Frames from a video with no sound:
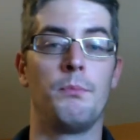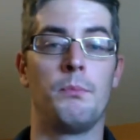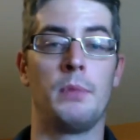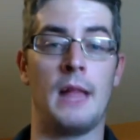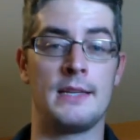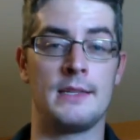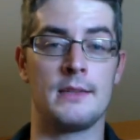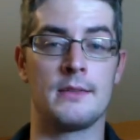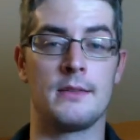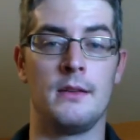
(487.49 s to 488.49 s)

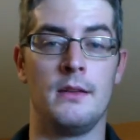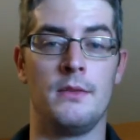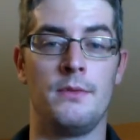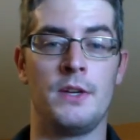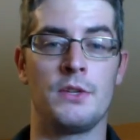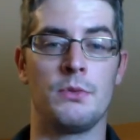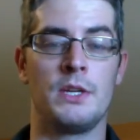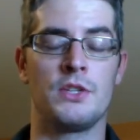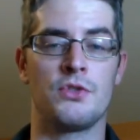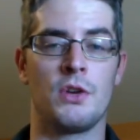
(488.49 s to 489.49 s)
plastics, facial
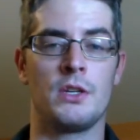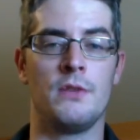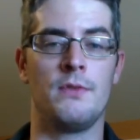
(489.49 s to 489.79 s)
reconstructive